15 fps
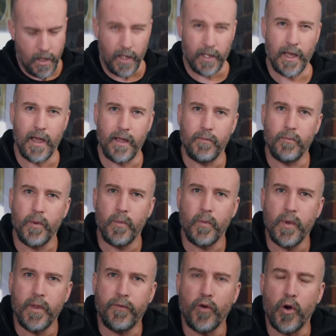Again,
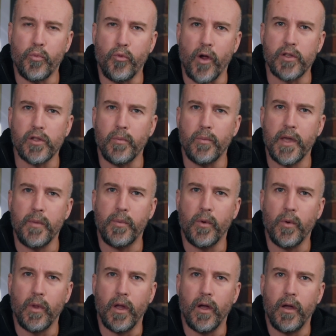with Frog.Pro, some
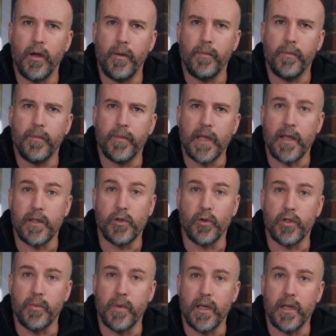people get in
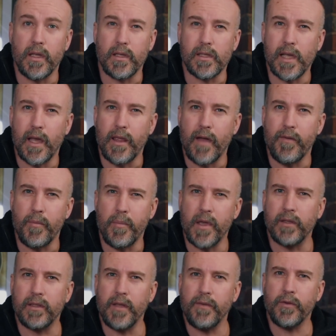touch with me and say they have a
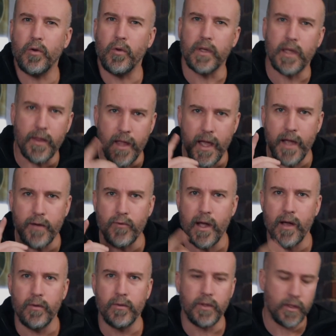bit of difficulty getting their head
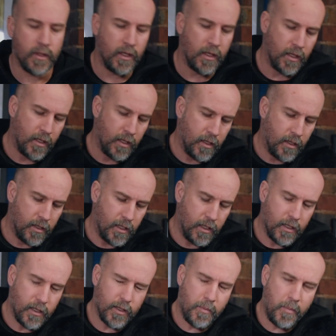around
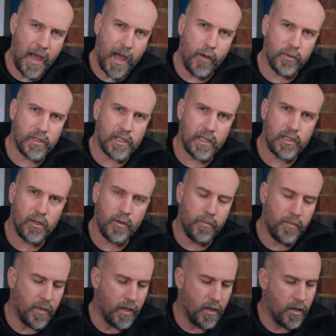the PALS
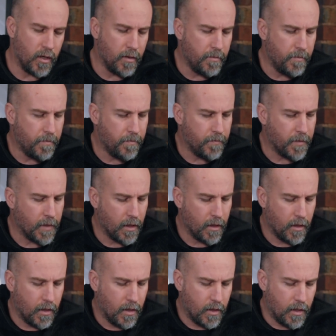system,
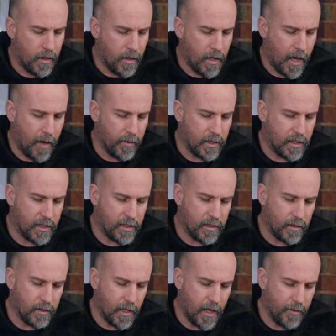how
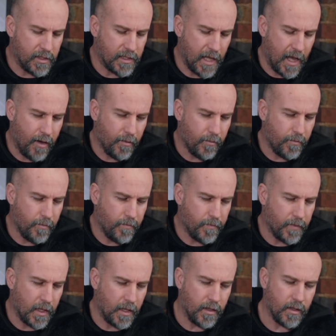it's set out
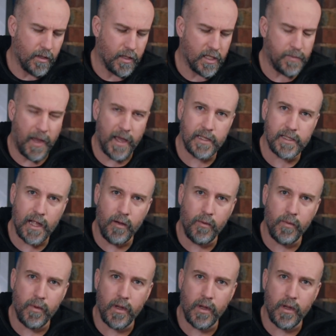and spaced out.